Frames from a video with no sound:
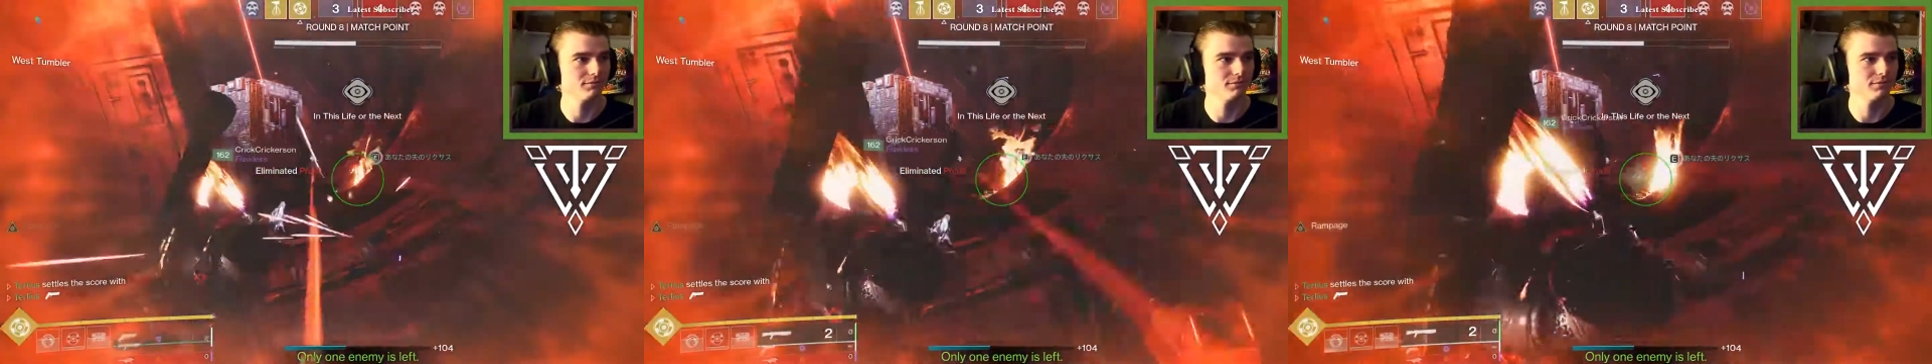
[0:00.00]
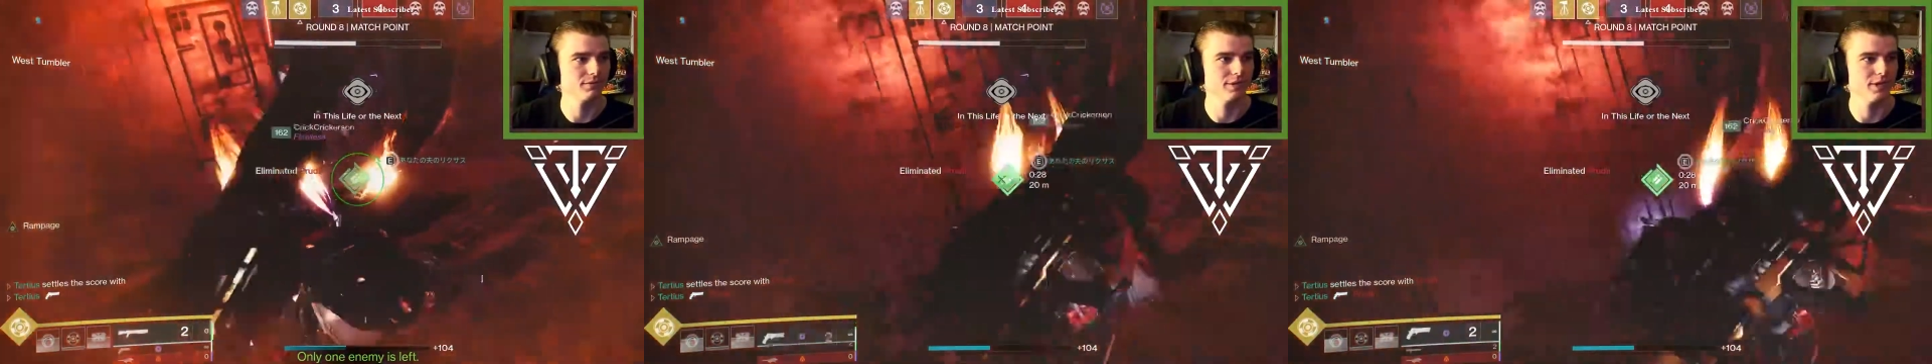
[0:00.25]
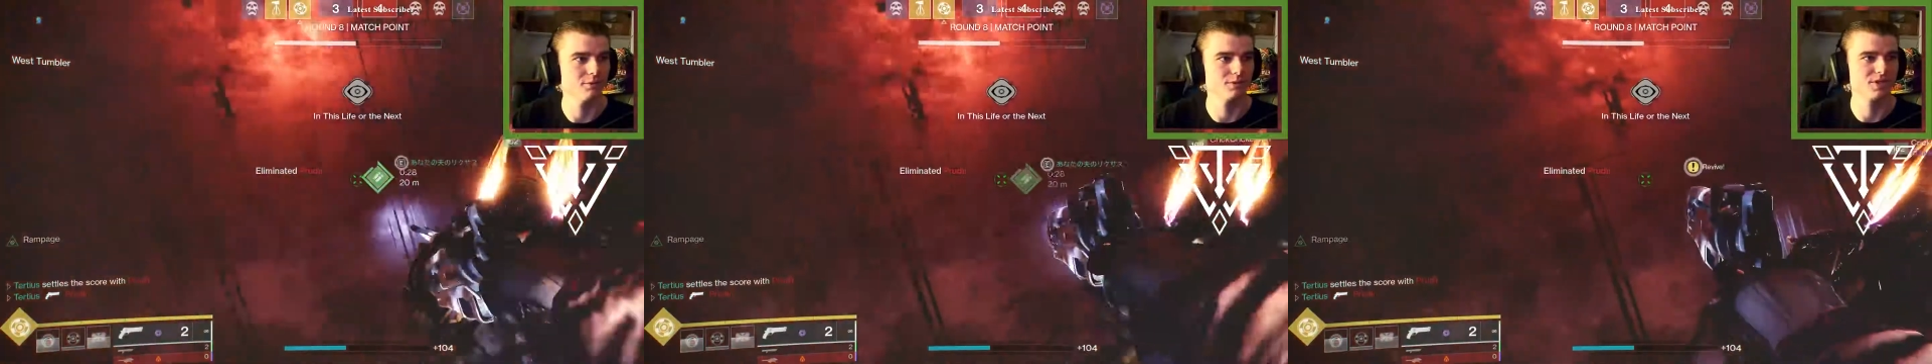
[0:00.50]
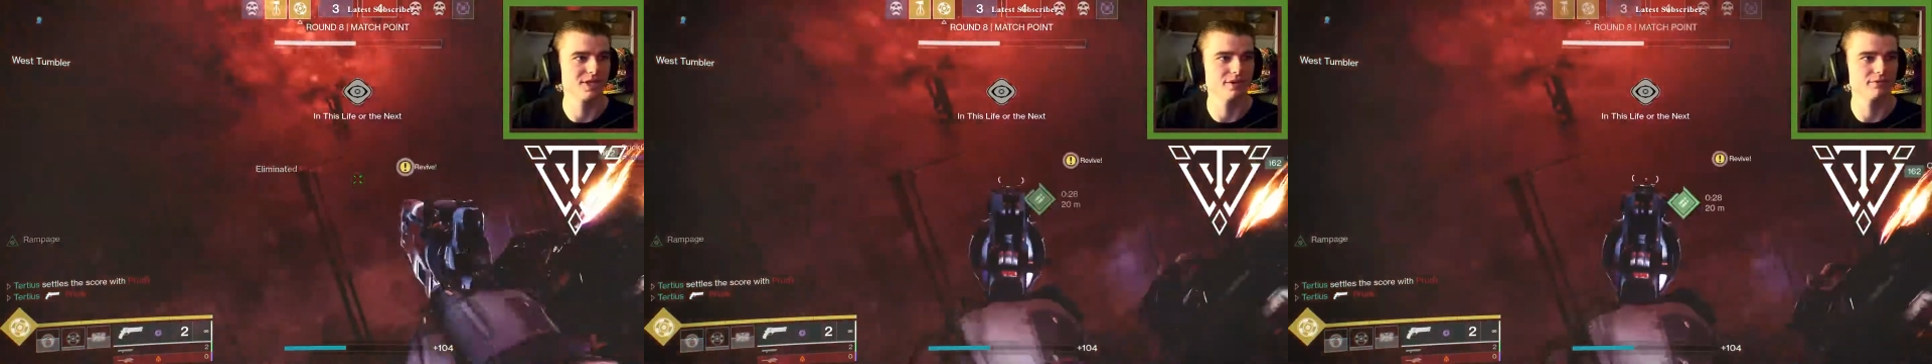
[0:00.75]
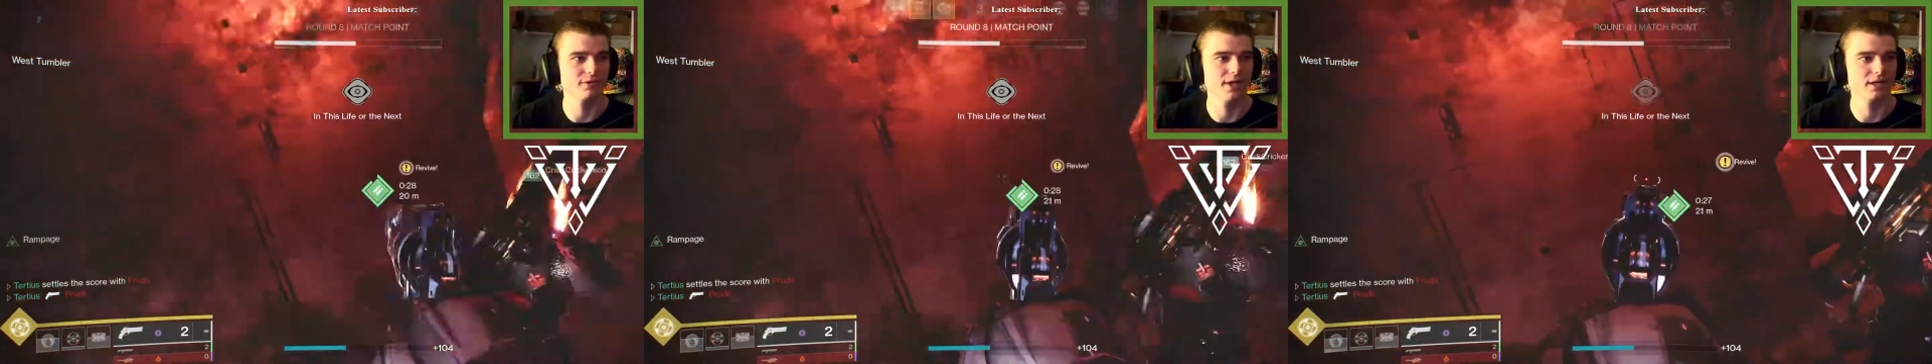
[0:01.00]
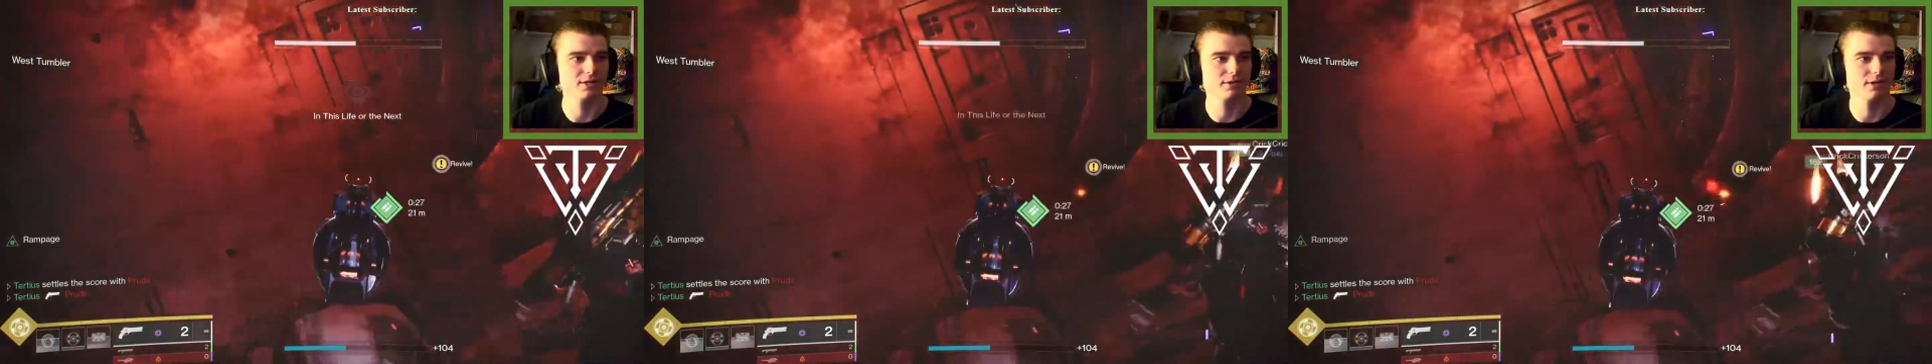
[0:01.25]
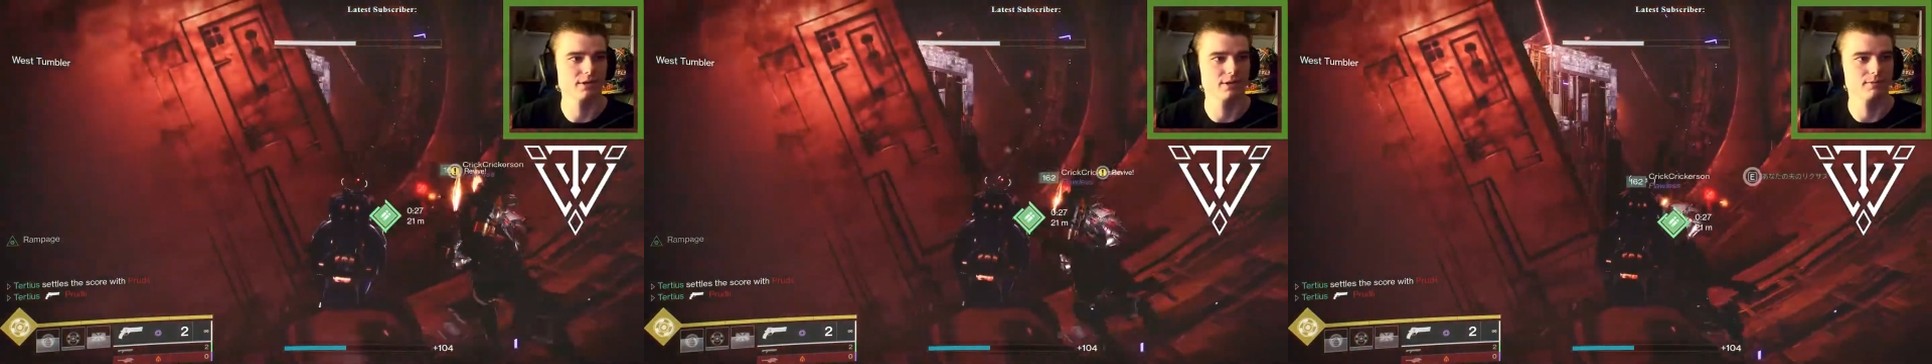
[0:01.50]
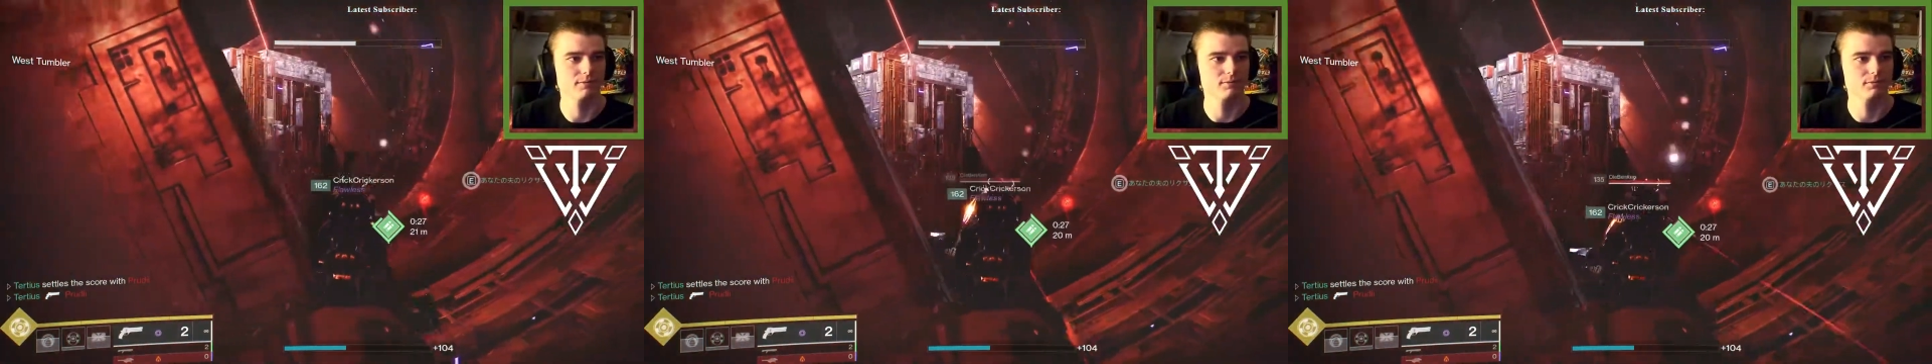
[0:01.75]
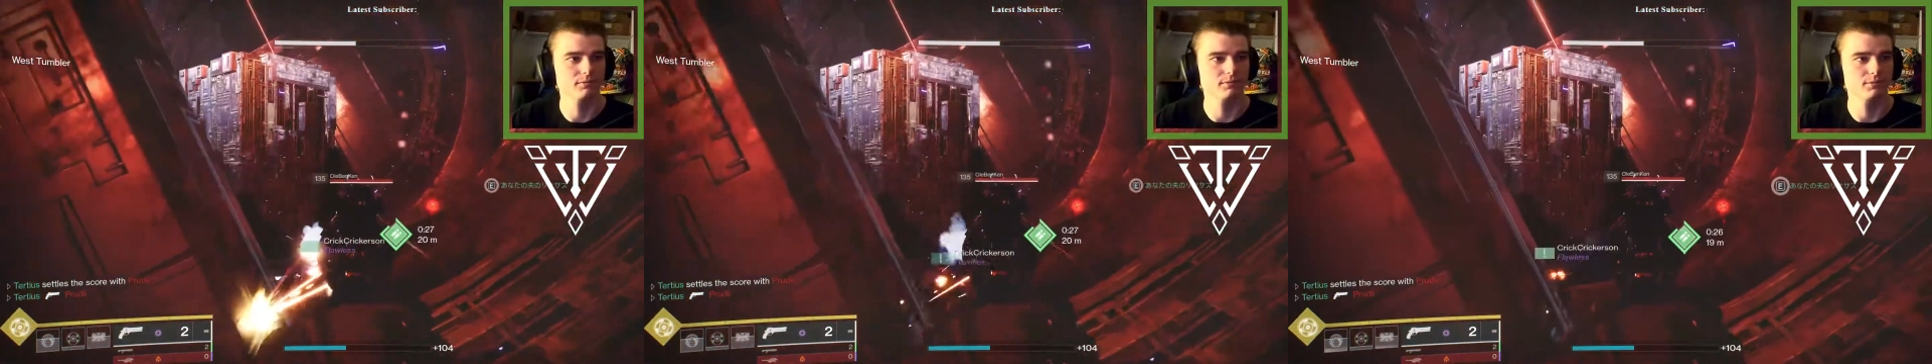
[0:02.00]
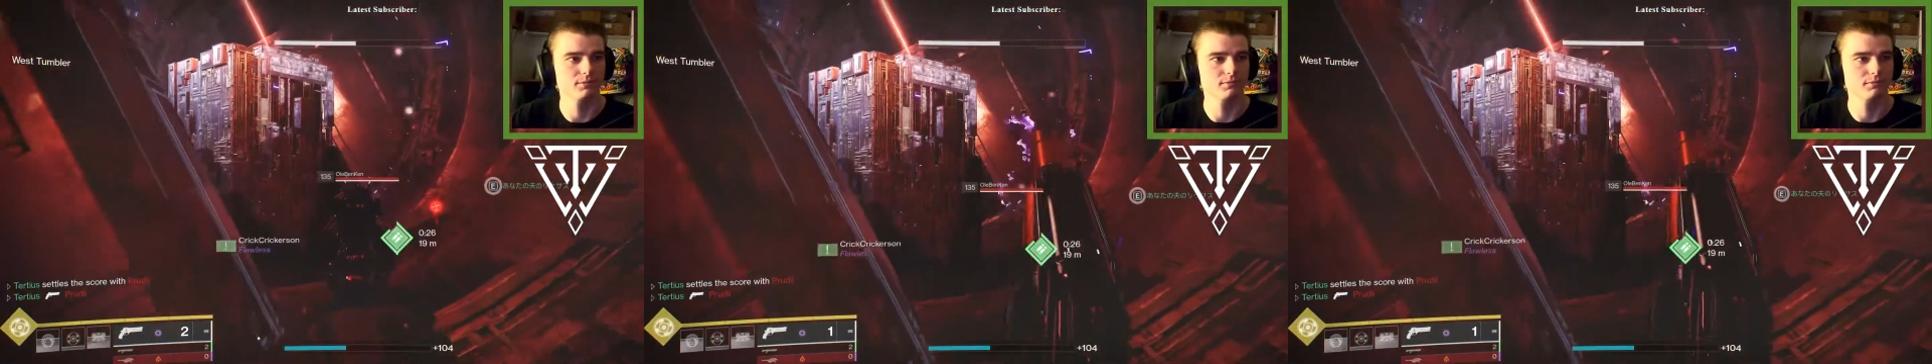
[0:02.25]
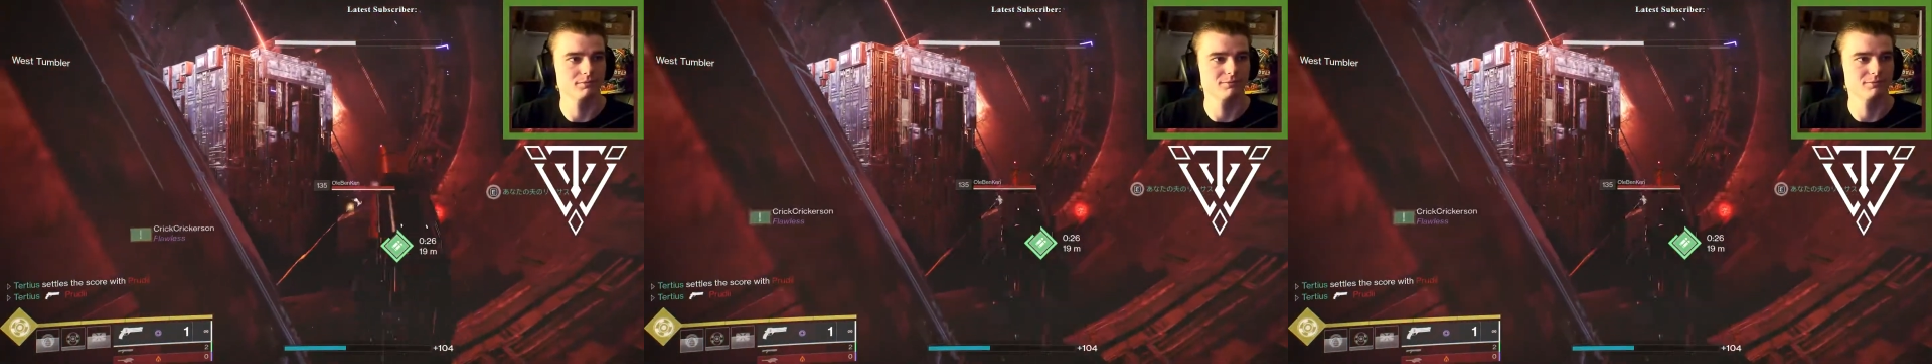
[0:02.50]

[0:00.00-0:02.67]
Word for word: it. No, we're get saving it for next guy. round. You're sitting back with messenger.